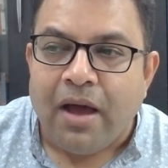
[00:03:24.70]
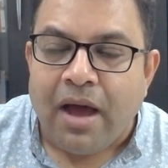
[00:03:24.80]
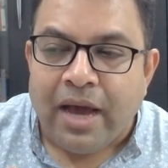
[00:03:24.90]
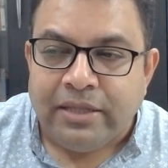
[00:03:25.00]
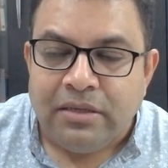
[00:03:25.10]

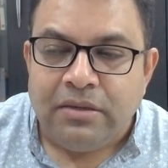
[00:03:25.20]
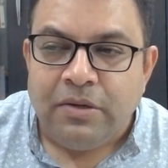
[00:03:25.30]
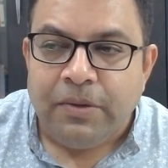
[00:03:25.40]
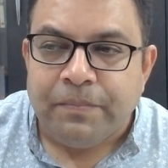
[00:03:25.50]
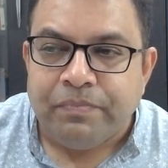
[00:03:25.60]
either
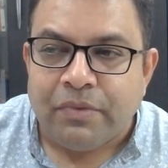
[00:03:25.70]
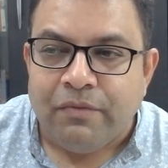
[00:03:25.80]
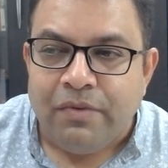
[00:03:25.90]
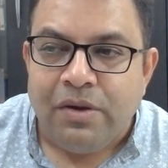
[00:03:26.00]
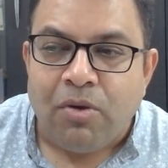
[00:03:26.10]

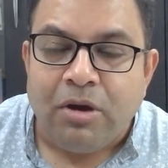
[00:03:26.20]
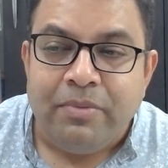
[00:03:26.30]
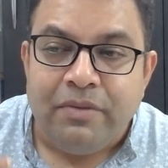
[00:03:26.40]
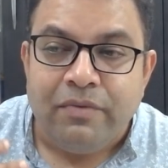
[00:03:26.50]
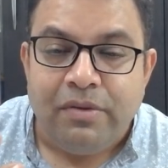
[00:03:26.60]
we will not
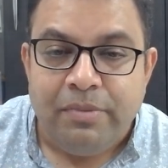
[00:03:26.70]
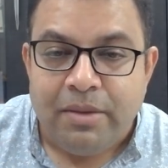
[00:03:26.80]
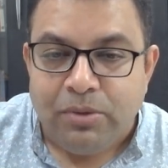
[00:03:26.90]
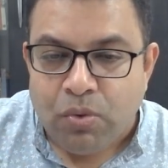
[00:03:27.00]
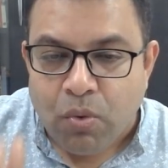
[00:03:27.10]
be, we will be
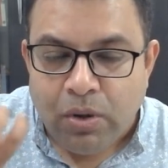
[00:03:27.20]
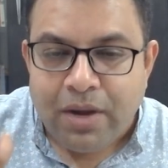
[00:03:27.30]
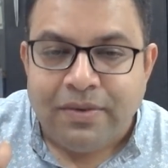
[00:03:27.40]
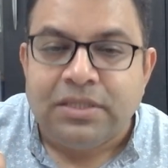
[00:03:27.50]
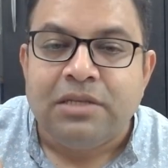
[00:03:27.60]
able to hold
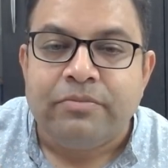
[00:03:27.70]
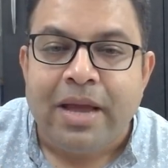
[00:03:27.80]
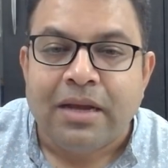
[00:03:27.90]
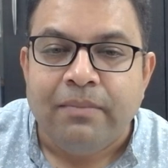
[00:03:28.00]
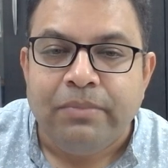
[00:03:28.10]
ourselves
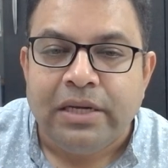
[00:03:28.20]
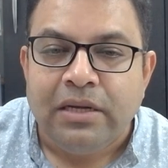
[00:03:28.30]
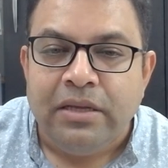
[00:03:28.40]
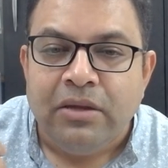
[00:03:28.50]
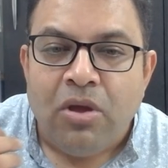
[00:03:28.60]
back
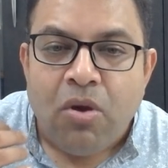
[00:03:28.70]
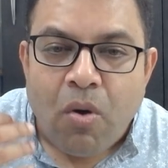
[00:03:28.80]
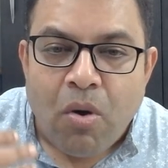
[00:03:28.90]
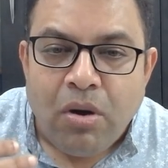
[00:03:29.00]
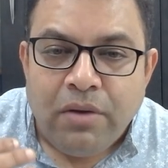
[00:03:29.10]
completely,
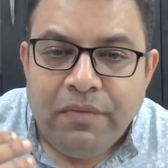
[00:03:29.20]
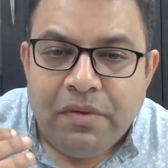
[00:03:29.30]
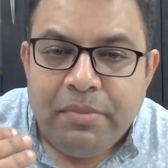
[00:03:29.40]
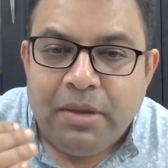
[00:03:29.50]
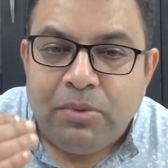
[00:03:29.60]
or we
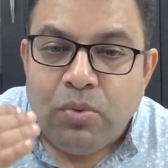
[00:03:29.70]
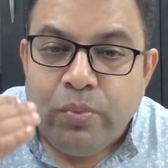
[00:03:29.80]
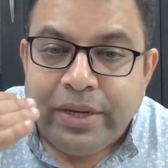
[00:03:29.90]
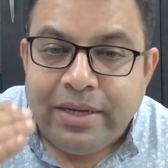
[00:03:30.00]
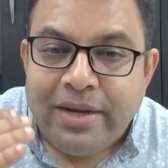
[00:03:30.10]
will be able to
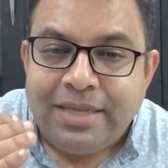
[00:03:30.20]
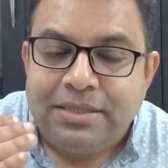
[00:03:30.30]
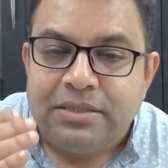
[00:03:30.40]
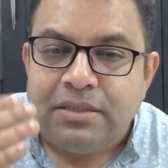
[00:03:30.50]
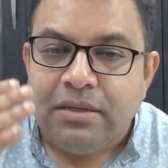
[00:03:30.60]

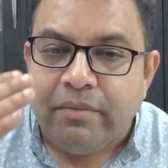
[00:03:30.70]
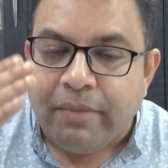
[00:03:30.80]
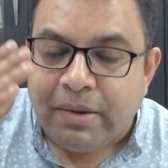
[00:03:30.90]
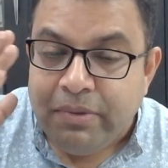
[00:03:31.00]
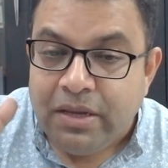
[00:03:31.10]
witness
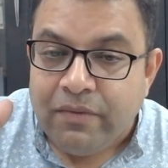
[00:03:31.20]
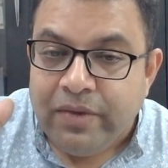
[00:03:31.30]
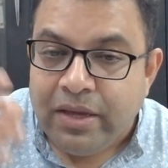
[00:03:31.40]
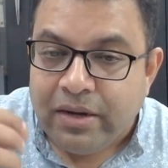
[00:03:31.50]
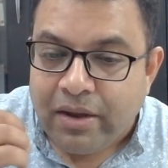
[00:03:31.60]
and be
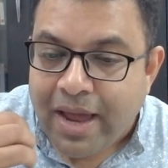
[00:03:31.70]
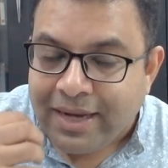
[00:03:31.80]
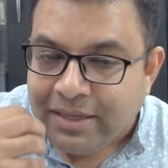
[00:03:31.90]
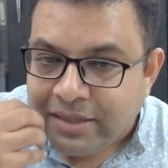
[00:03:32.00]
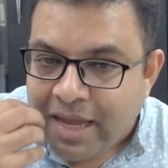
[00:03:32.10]
aware
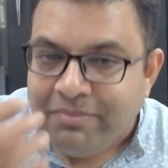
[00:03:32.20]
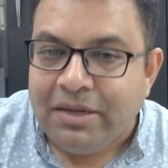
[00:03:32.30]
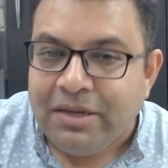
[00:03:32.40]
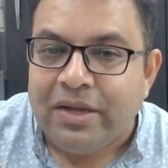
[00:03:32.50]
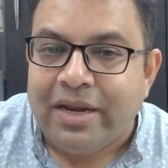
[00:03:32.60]
at the time
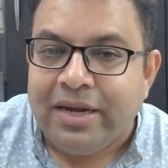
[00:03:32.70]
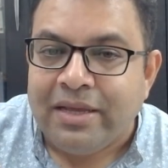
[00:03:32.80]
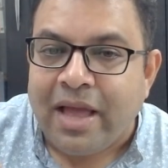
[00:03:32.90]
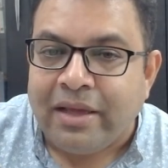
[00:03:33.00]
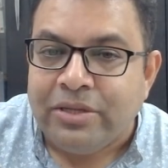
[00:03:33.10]
that we are
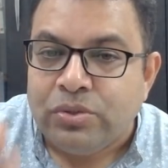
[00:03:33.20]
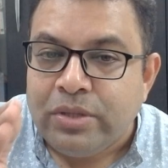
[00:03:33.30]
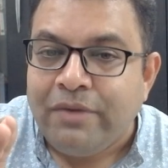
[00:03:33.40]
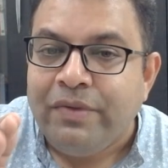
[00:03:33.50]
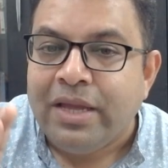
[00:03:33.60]
getting angry, so
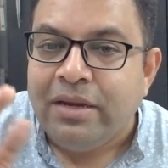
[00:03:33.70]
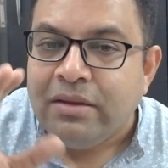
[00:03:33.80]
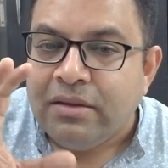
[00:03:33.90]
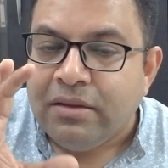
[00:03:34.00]
that we can